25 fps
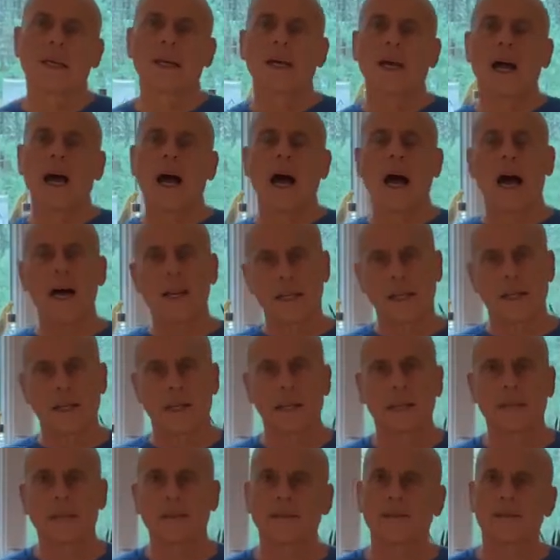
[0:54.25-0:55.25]
Hanukkah.
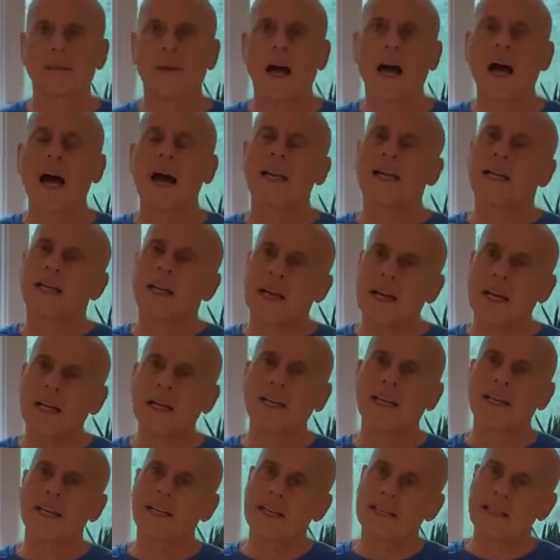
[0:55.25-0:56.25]

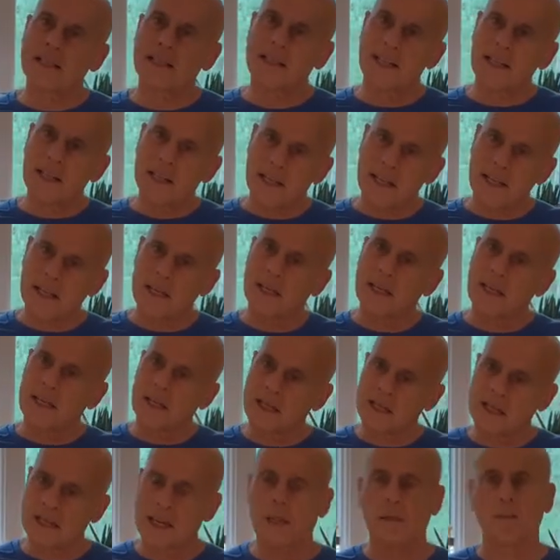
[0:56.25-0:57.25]
Hanukkah is the
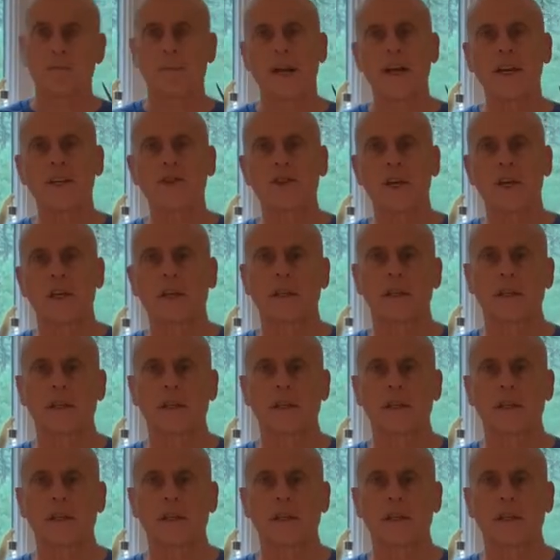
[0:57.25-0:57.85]
celebration,